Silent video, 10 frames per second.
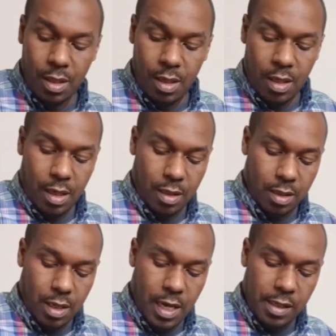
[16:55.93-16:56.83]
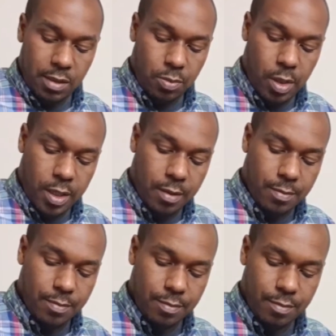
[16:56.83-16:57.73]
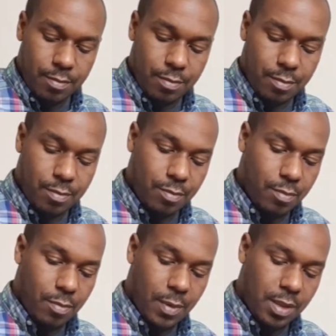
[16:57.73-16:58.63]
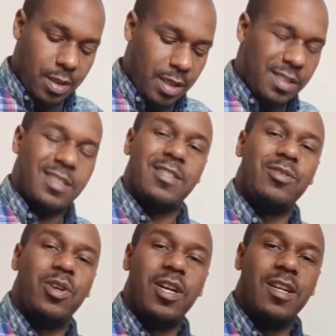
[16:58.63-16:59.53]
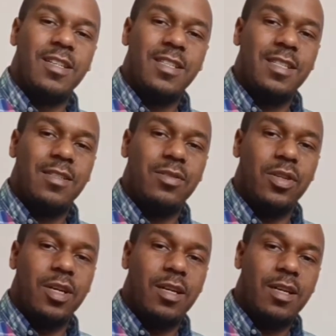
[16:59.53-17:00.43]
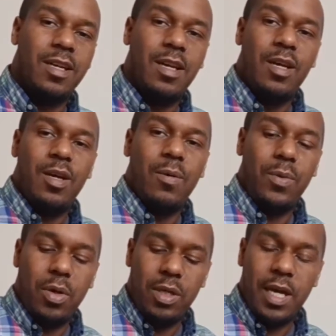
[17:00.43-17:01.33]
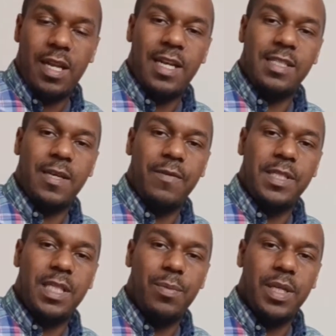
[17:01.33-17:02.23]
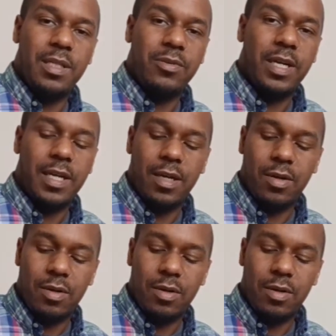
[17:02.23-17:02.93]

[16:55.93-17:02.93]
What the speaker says: And the last one. See, this isn't too hard. This ain't too hard. We only at like 17 minutes right now.